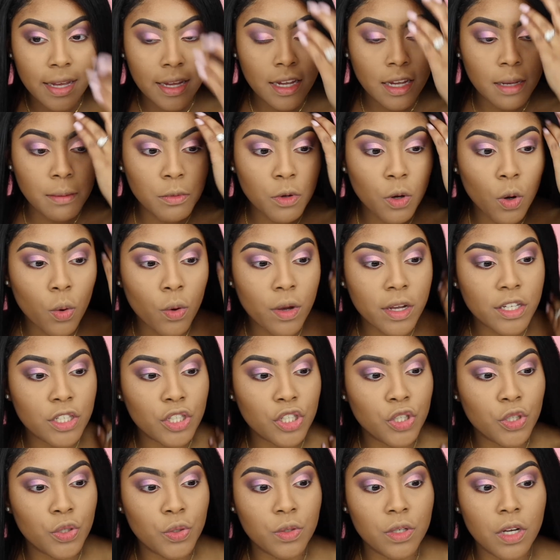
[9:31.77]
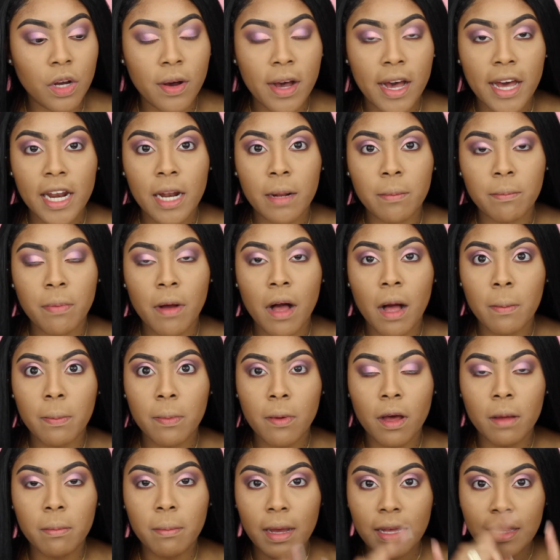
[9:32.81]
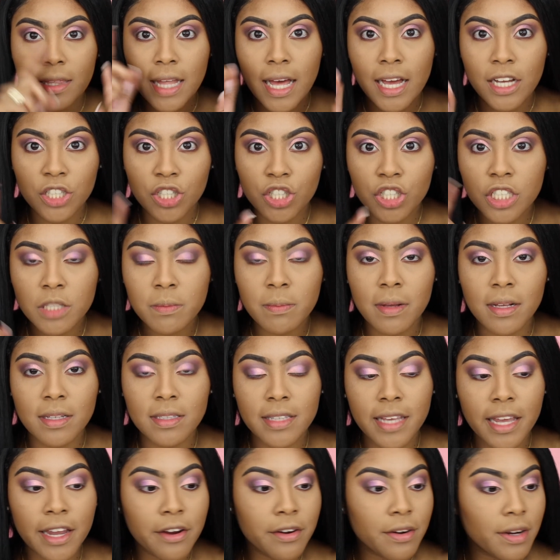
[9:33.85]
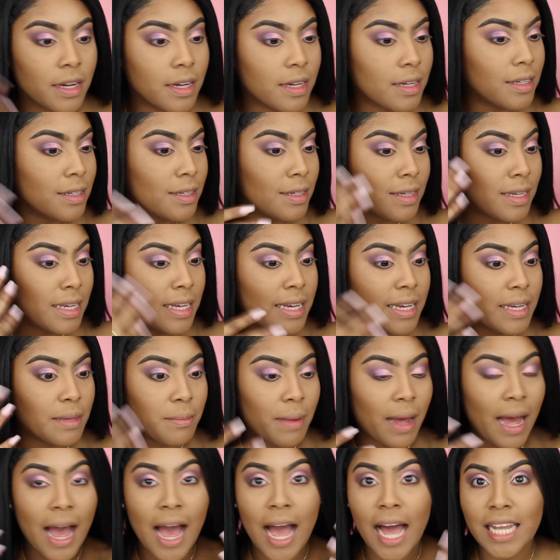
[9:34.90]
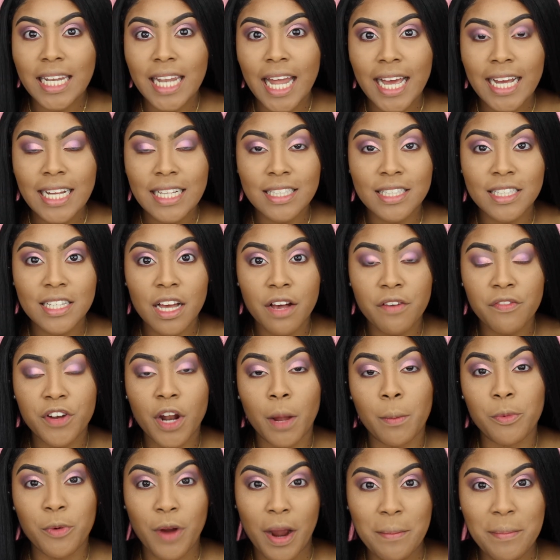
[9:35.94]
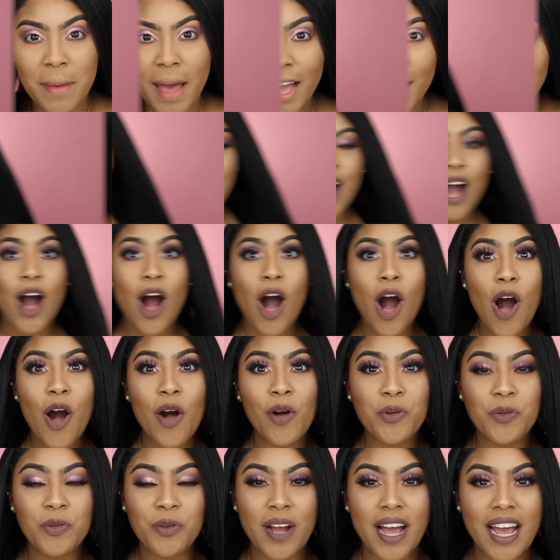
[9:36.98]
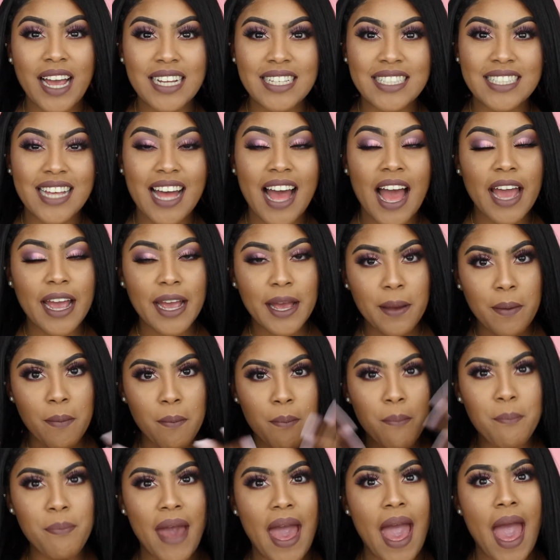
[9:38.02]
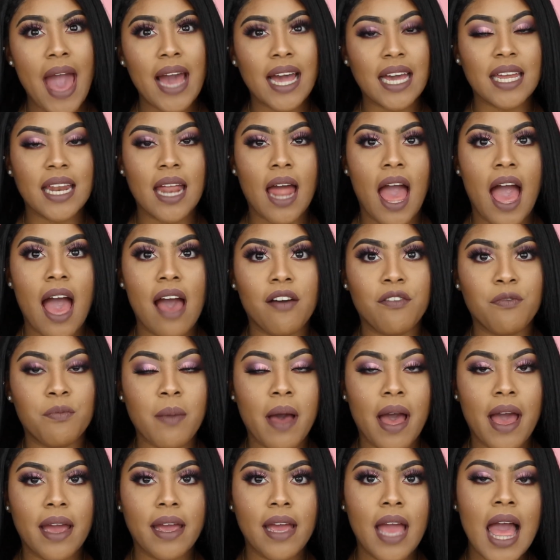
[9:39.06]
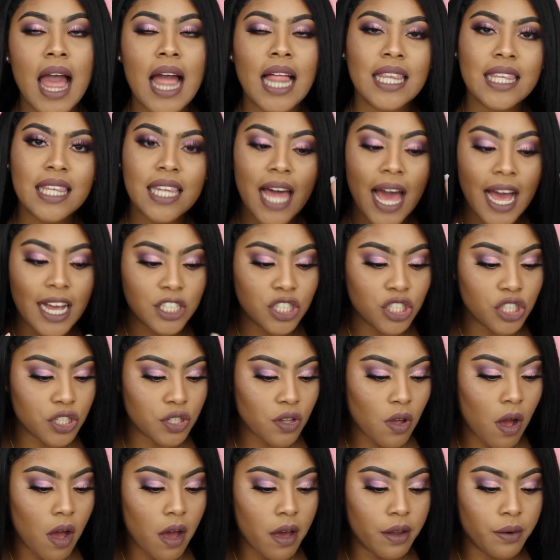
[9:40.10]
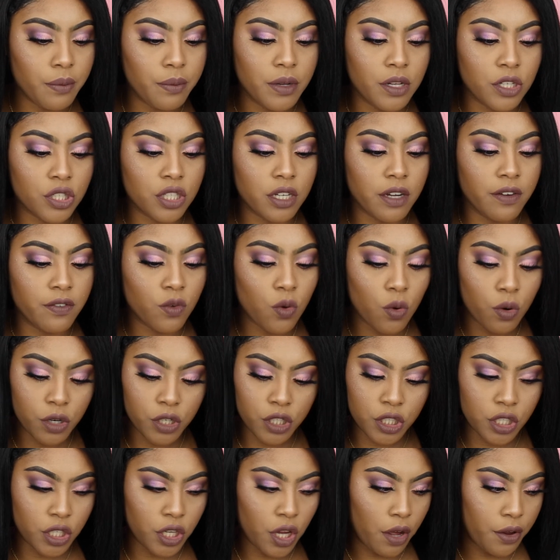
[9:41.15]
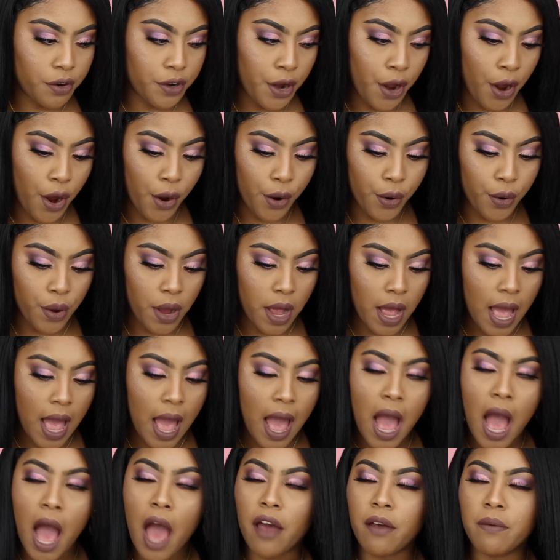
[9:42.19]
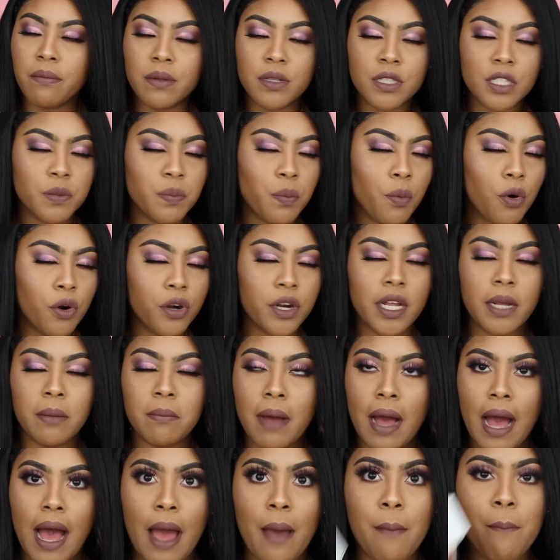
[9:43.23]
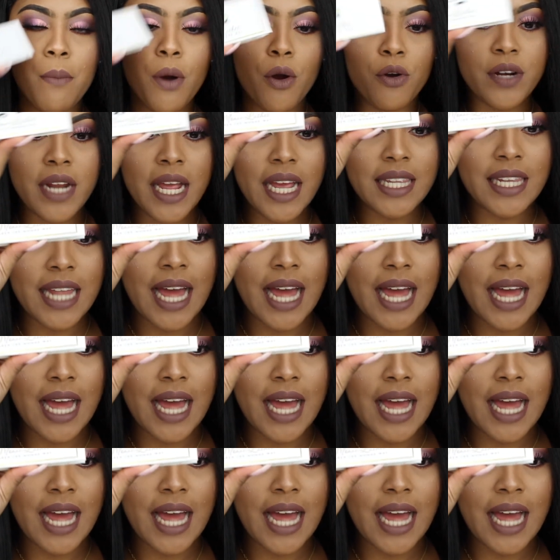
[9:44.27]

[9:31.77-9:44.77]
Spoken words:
I'm going to go ahead and pop on my lashes, mascara, and my highlight and stuff, and I'll be right back. All right, I am back and I have my lashes on, which of course y'all know I've been sporting my Monet